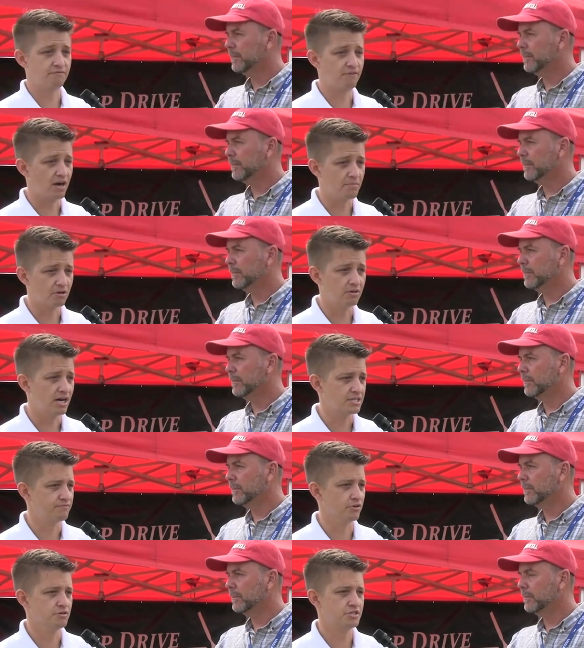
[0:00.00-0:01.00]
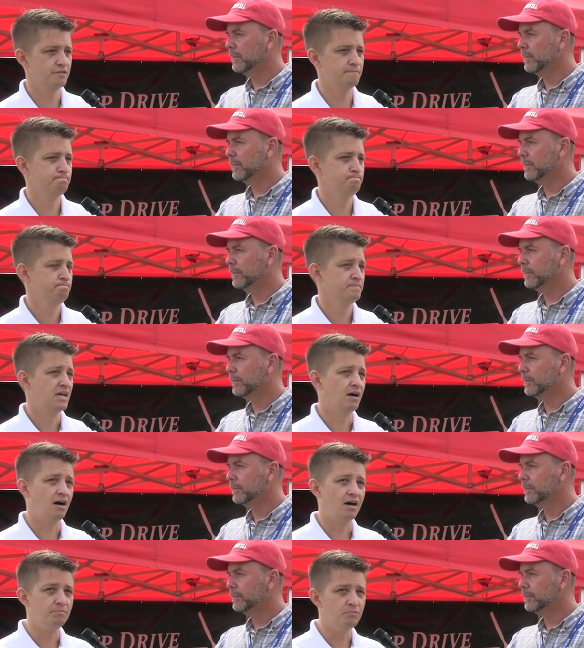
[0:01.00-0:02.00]
Speaker 1: a fiberglass version.
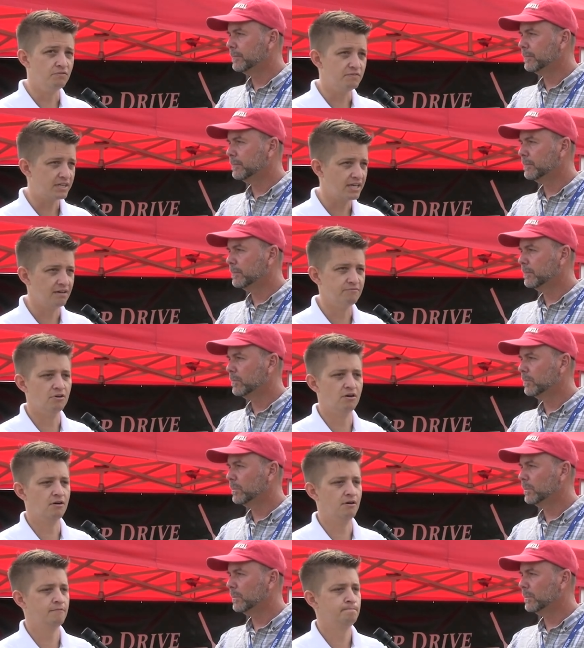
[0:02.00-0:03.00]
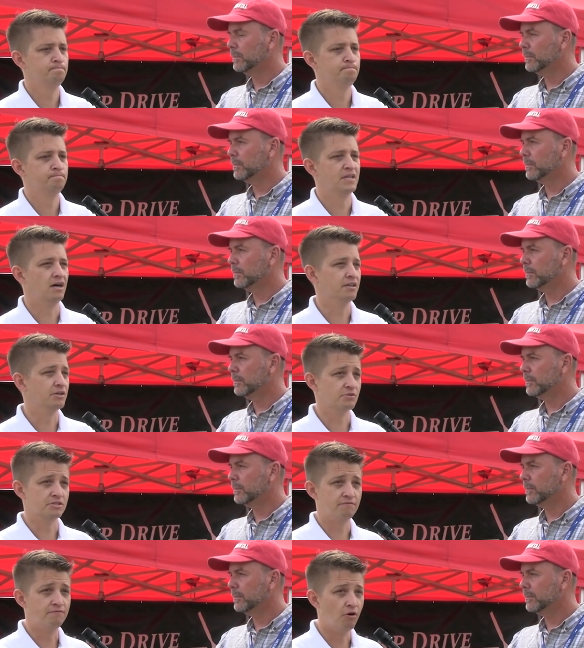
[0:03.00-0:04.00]
It moved to Kevlar. There
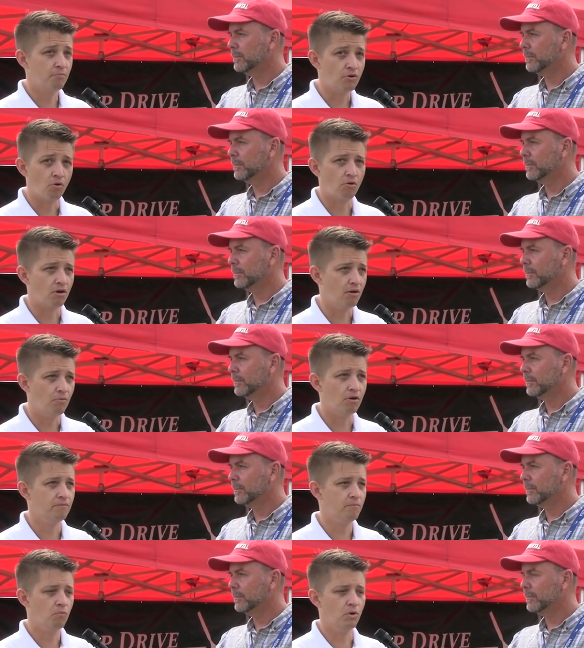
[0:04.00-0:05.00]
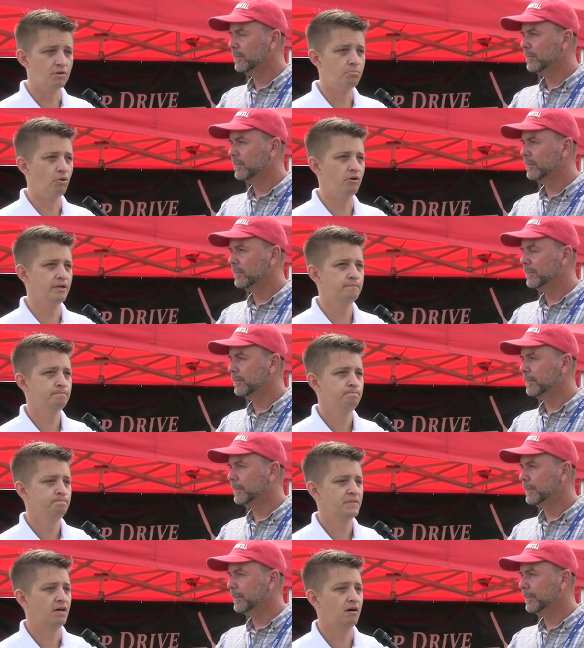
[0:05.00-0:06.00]
was a foam core at one point.
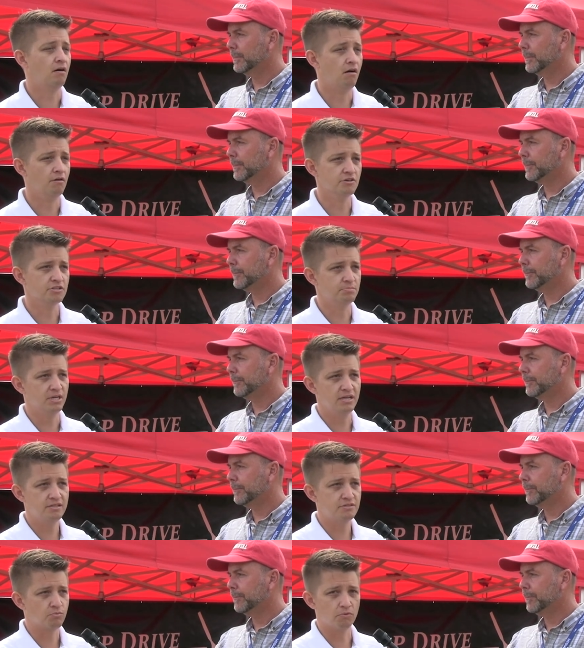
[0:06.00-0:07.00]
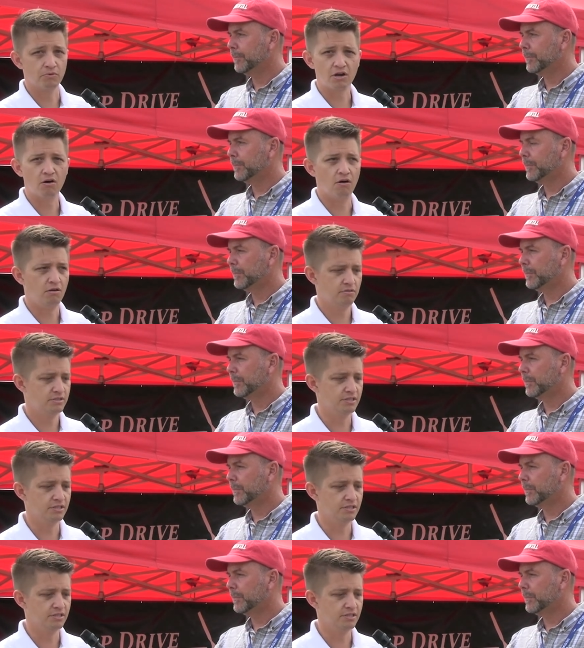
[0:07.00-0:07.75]
All those blades were recalled